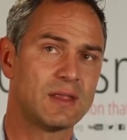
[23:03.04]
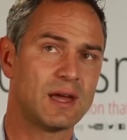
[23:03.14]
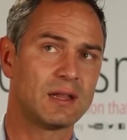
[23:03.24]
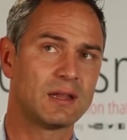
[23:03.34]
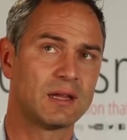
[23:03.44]

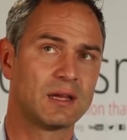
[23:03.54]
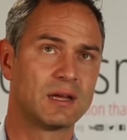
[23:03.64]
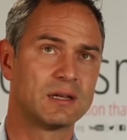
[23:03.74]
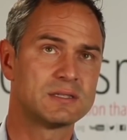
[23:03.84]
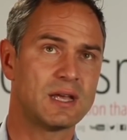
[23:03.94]

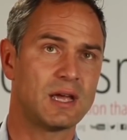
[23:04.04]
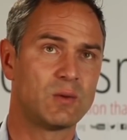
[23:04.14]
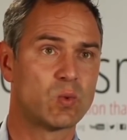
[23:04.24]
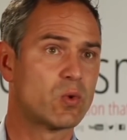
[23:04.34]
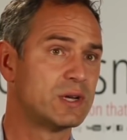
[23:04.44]
that said
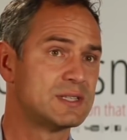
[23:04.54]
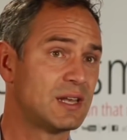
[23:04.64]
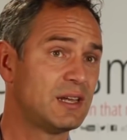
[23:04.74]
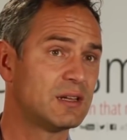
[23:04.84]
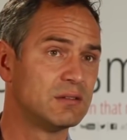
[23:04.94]
war is
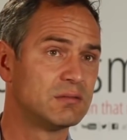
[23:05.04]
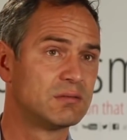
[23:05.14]
illegal.